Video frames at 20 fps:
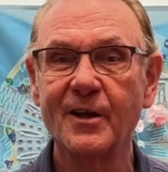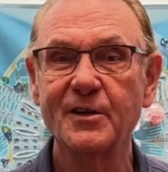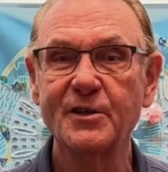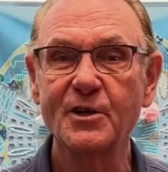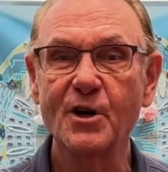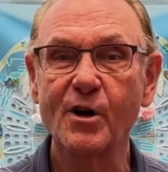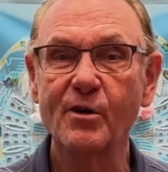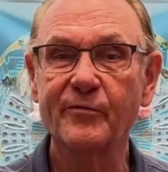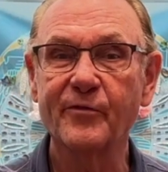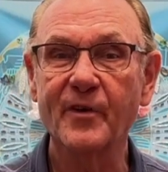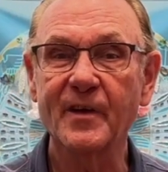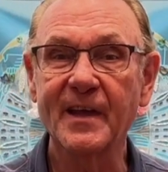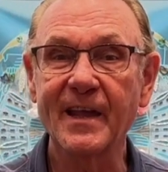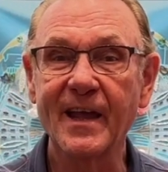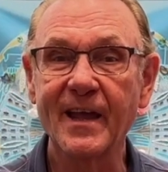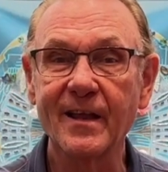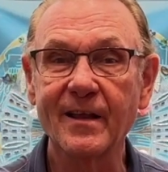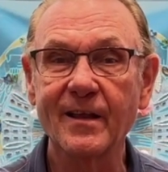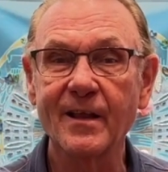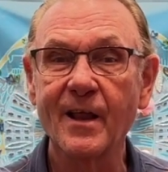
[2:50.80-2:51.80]
don't
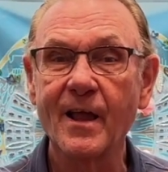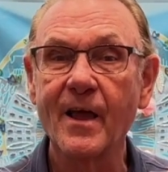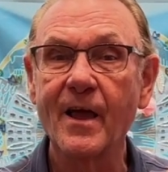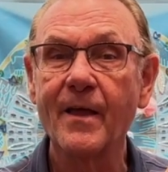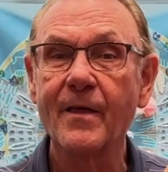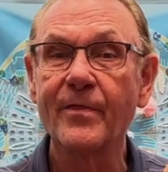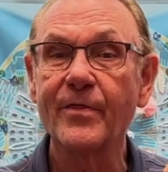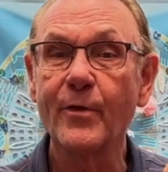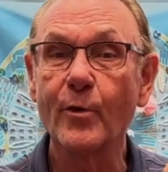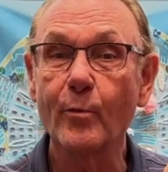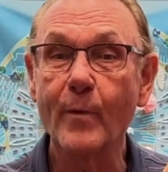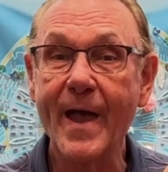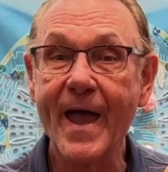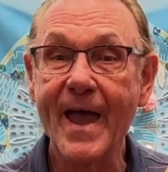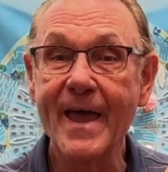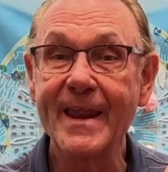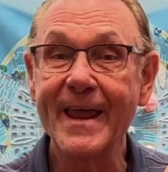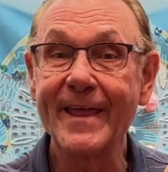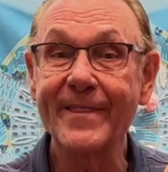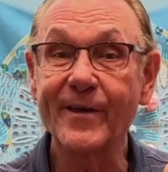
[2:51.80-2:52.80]
forget the
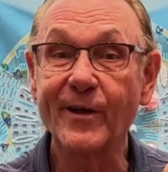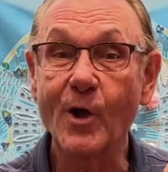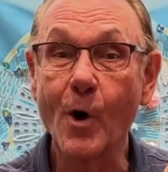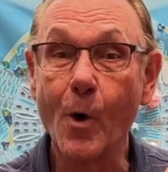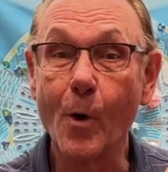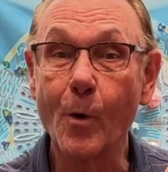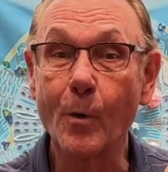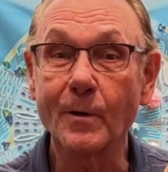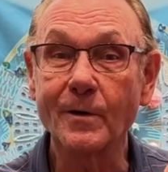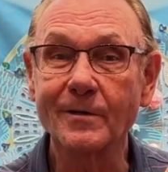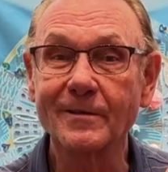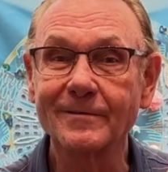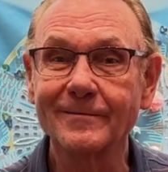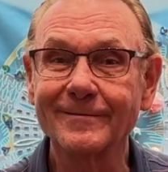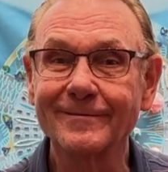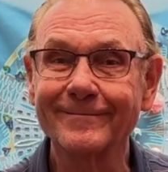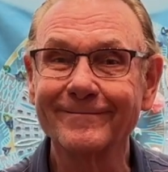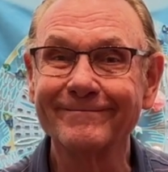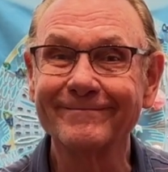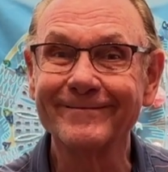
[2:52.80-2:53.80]
red and the gold.
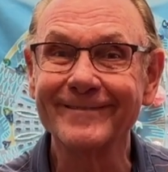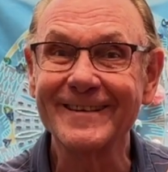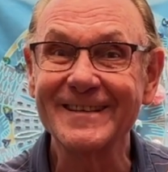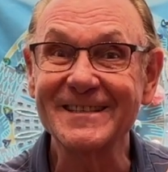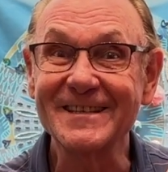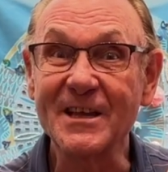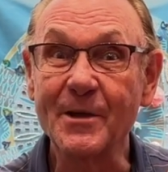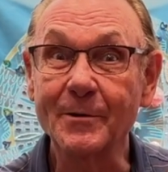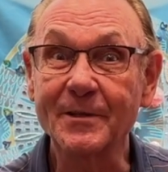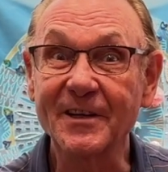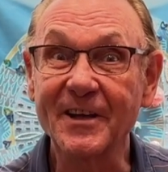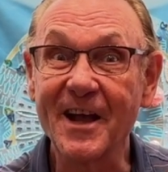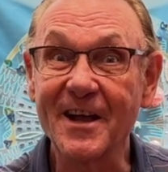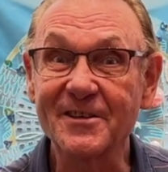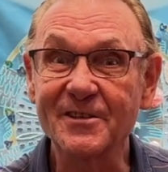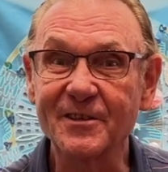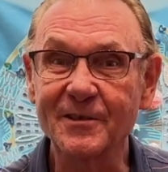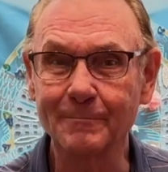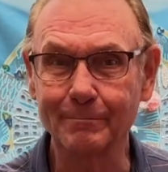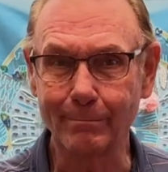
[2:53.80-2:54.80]
See you at the
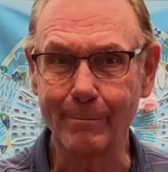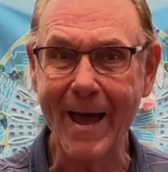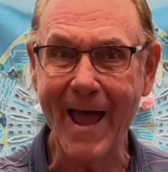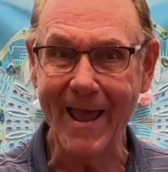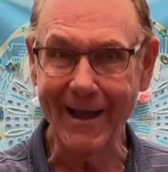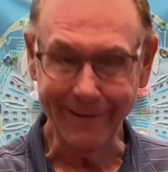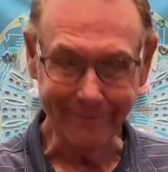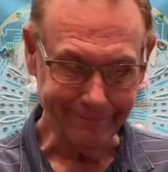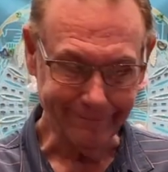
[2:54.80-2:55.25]
concert, bye.